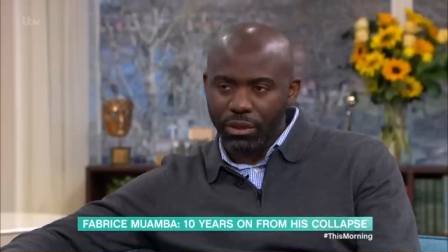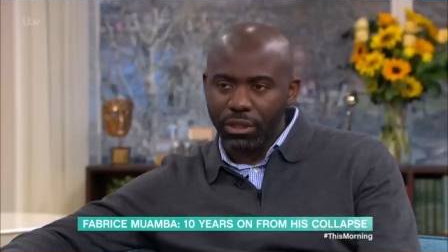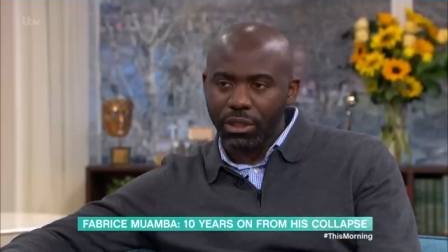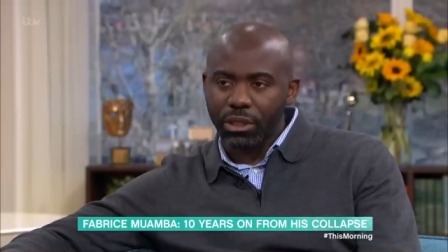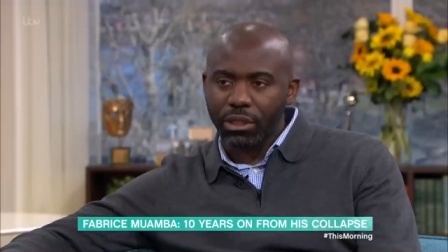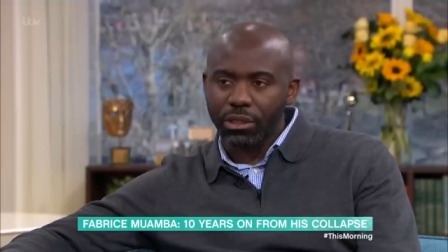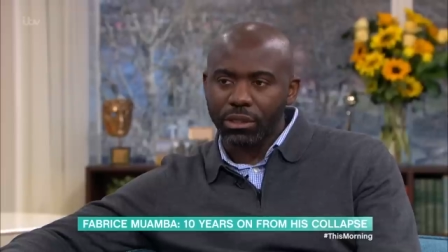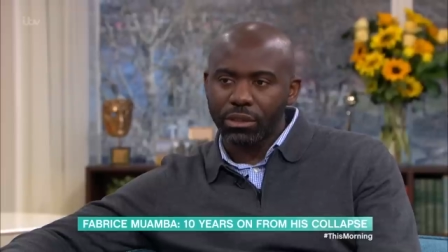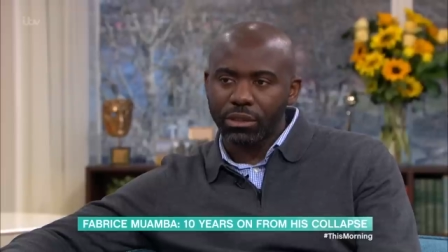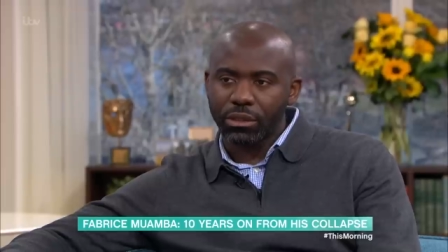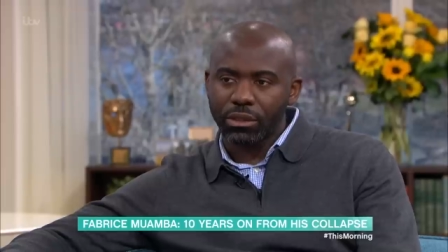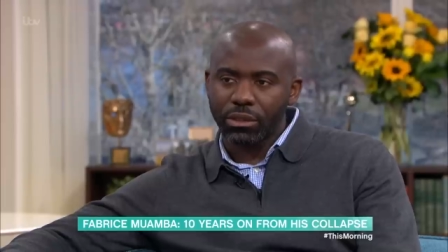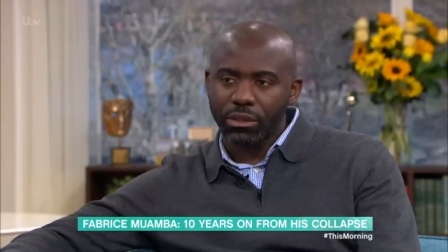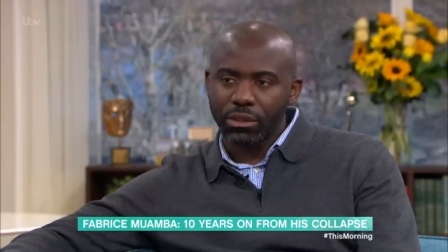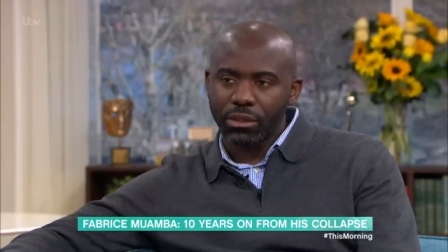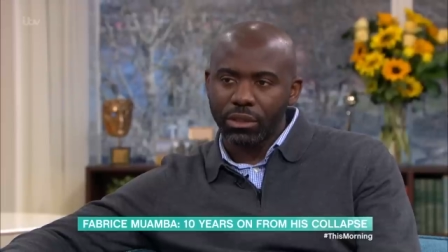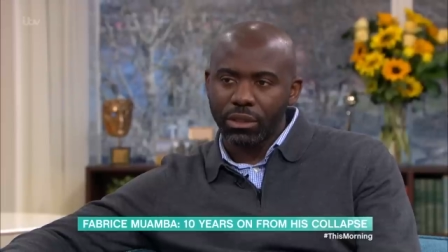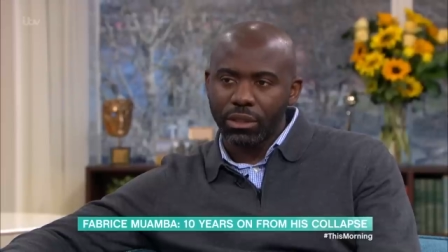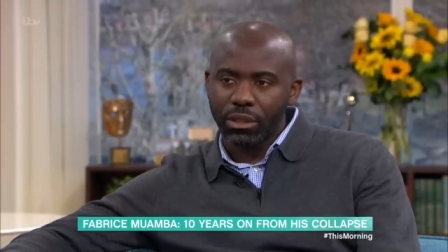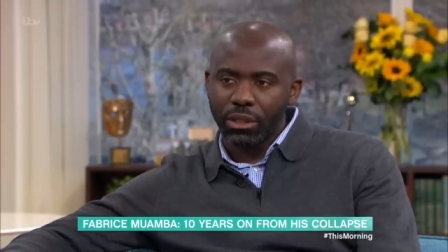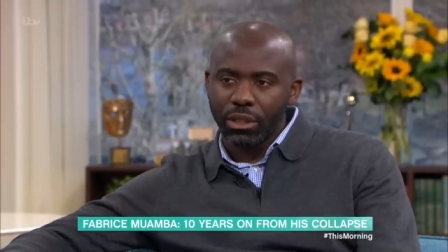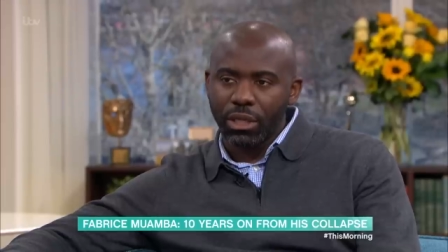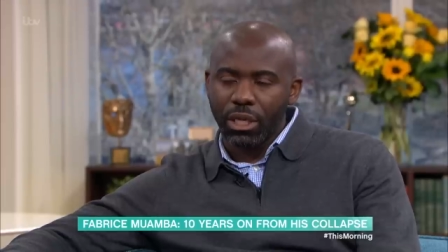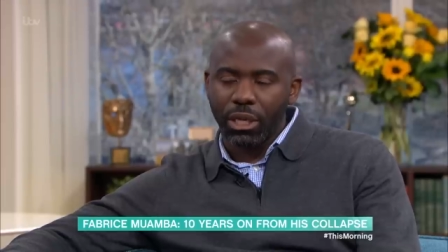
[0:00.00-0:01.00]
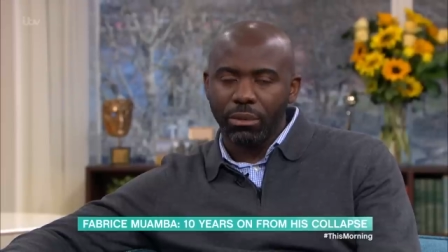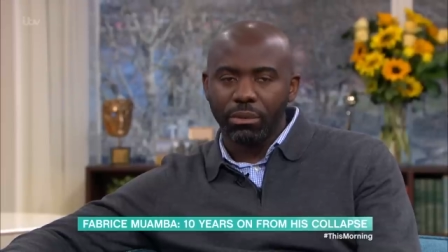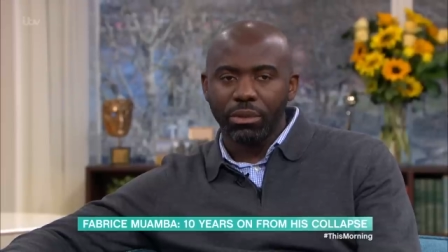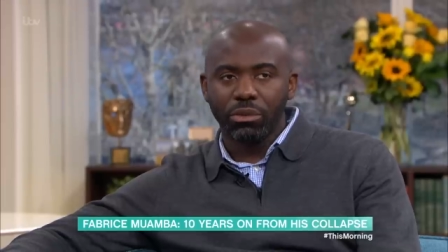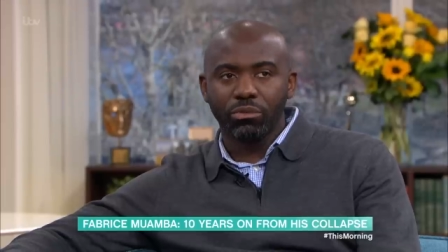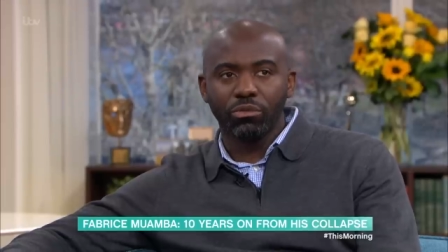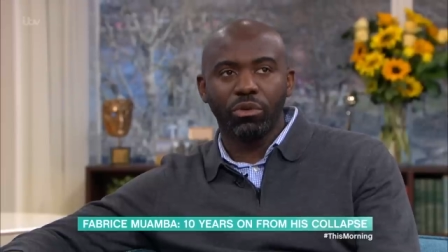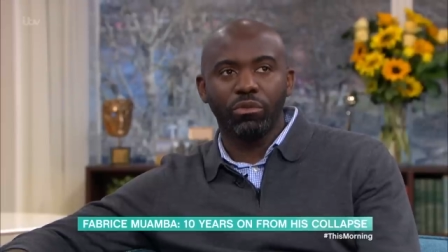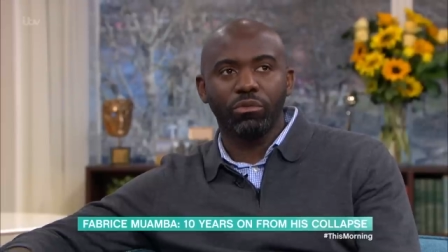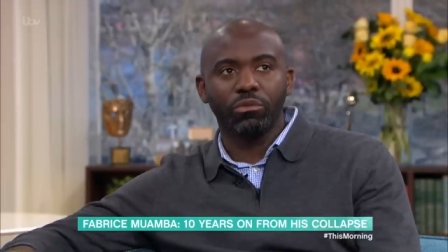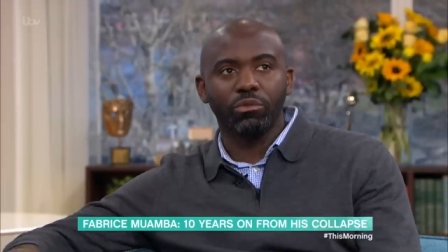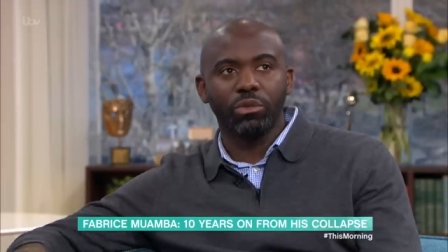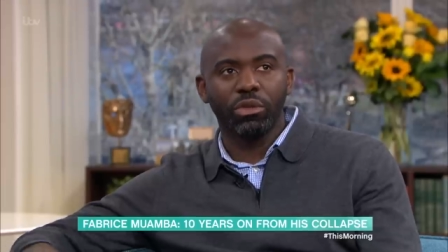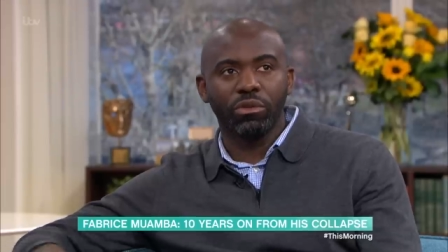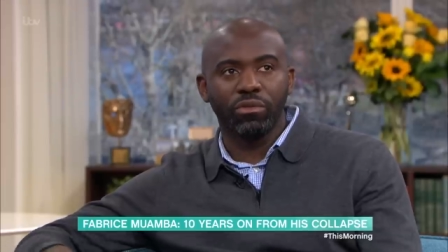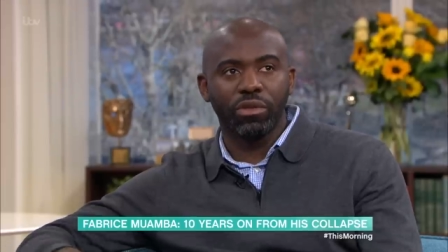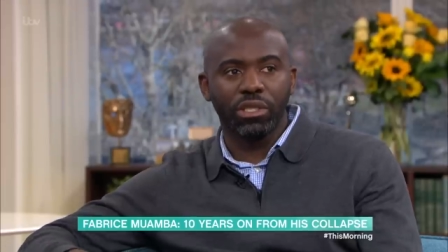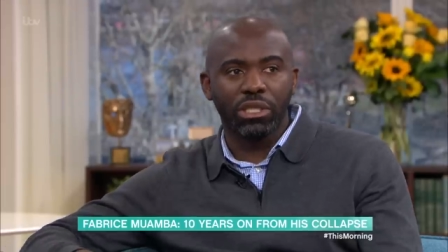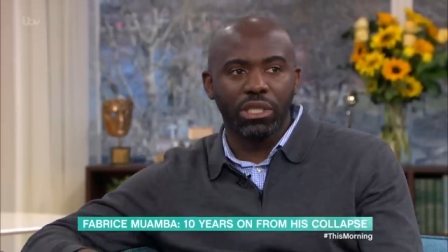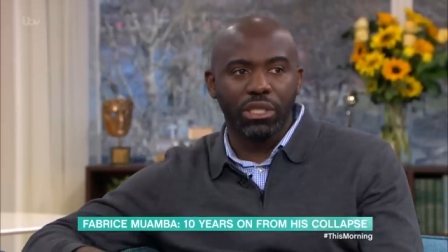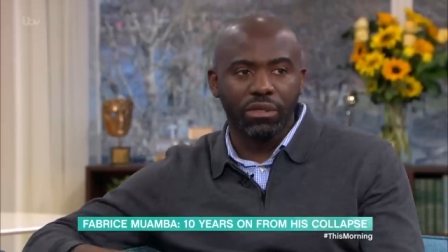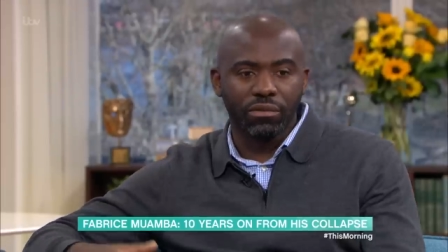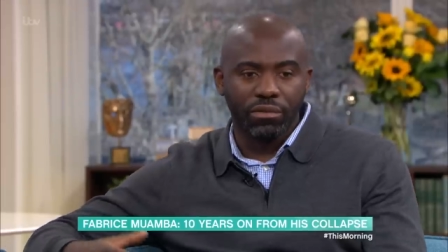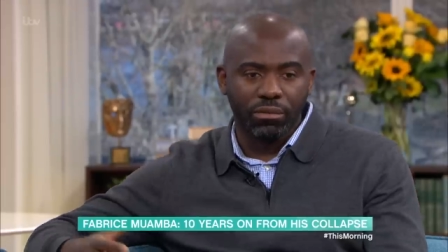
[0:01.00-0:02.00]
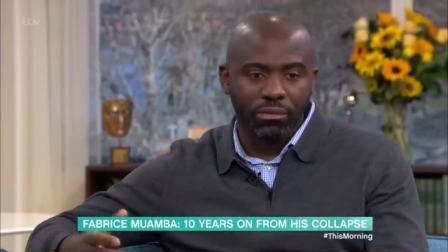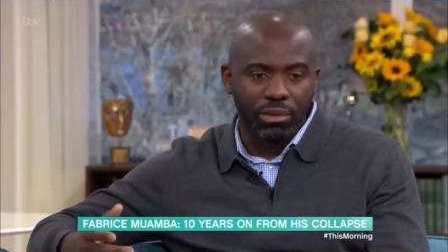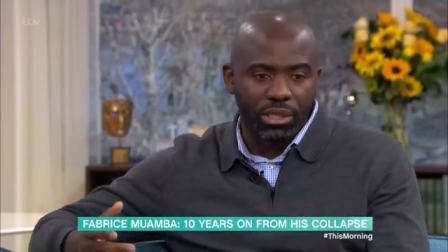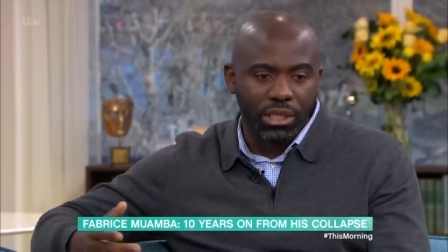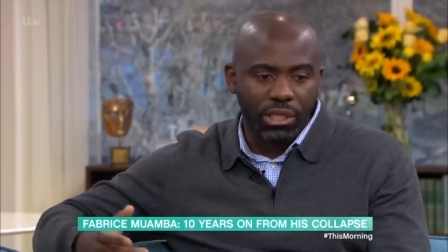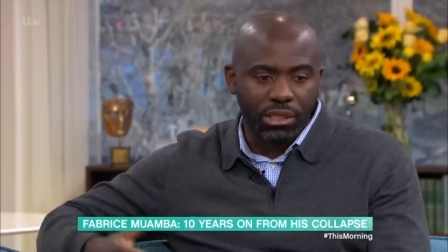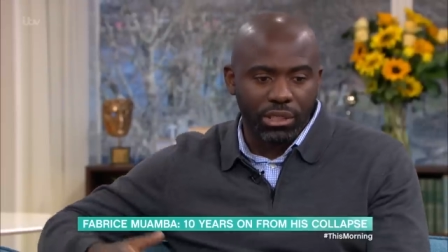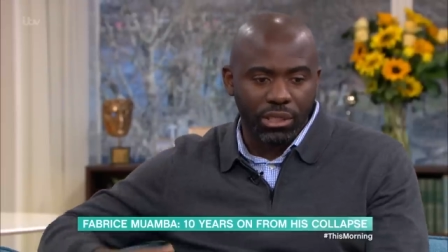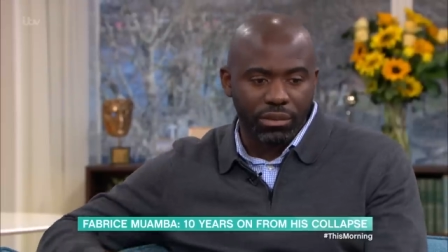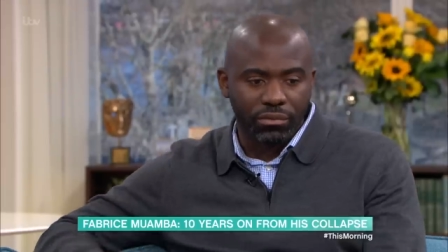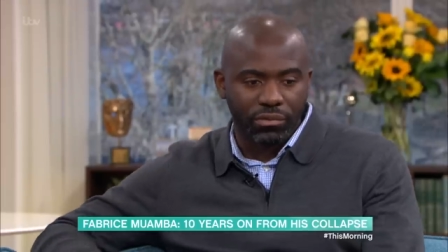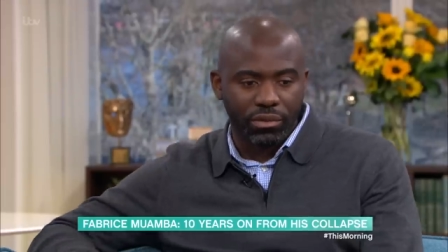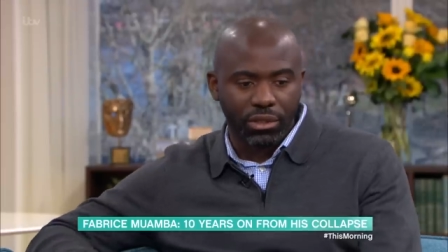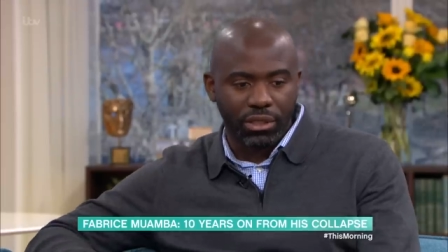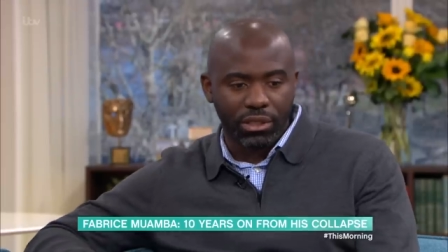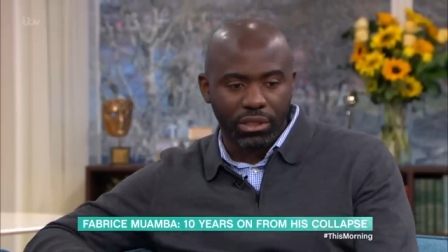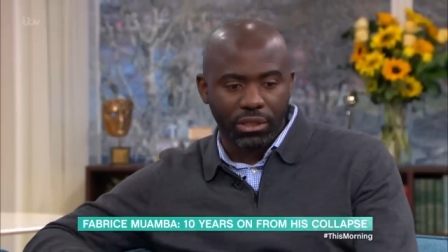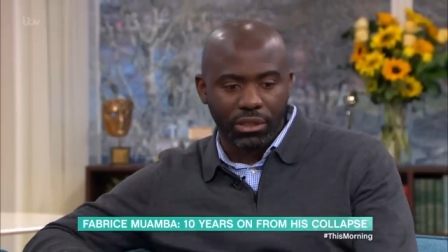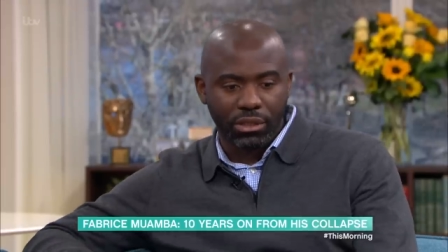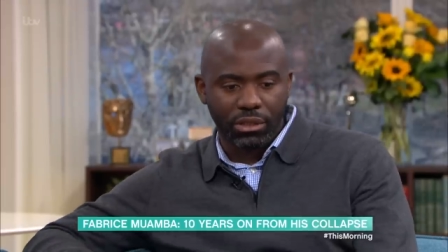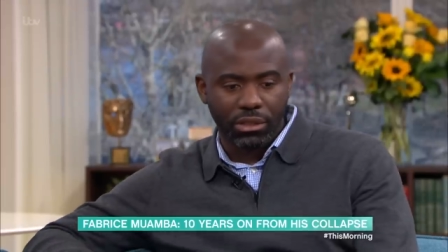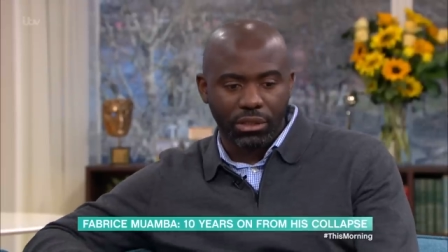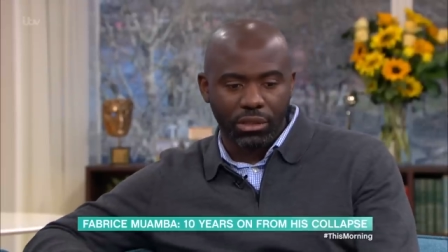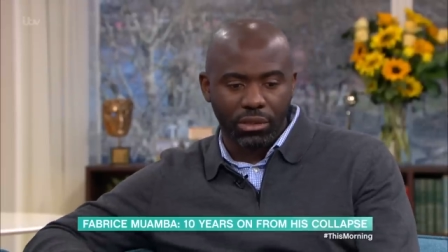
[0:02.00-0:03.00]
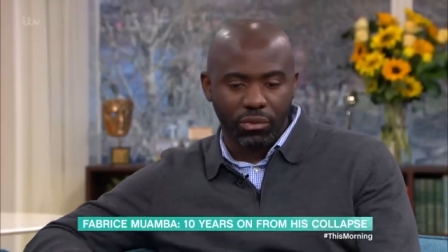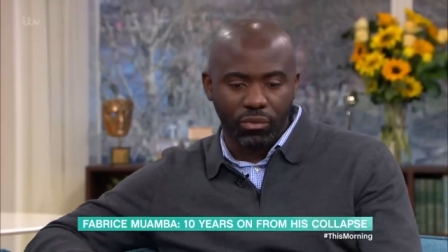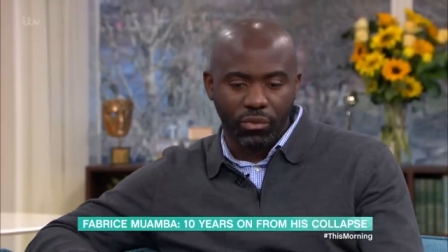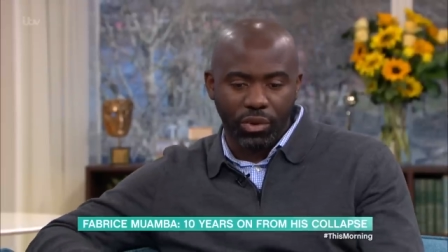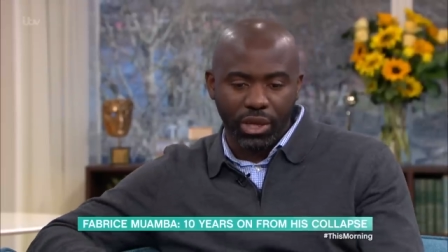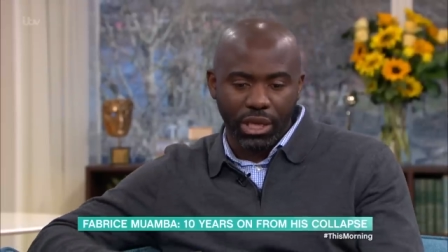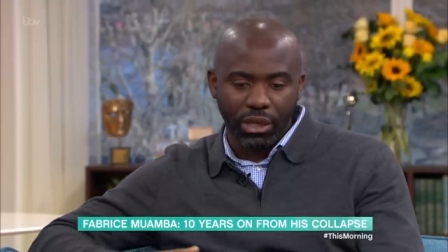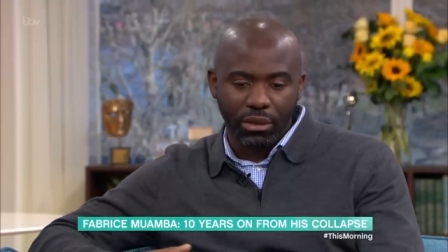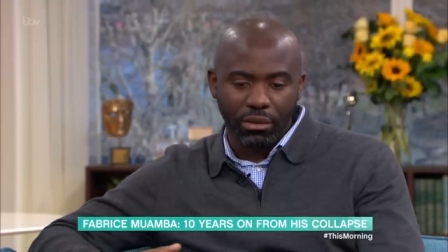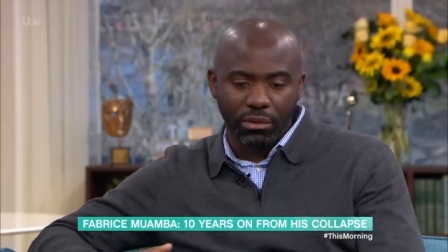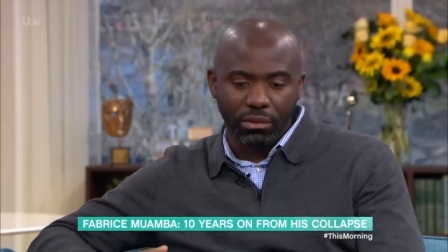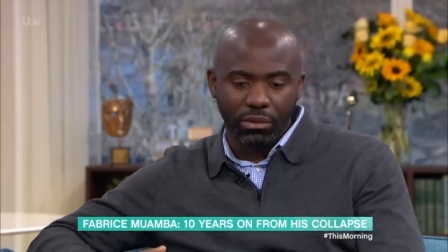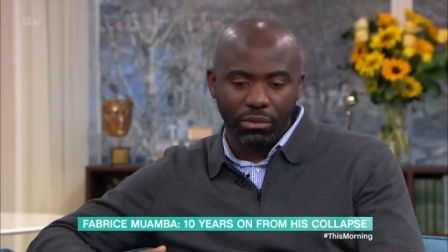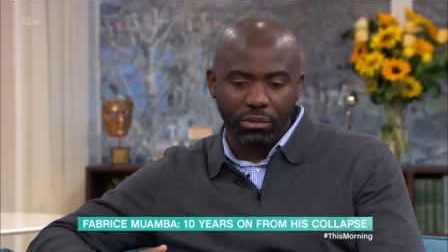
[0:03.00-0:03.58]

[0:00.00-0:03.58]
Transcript: yes. them. I mean, with, with a defibrillator, I think the way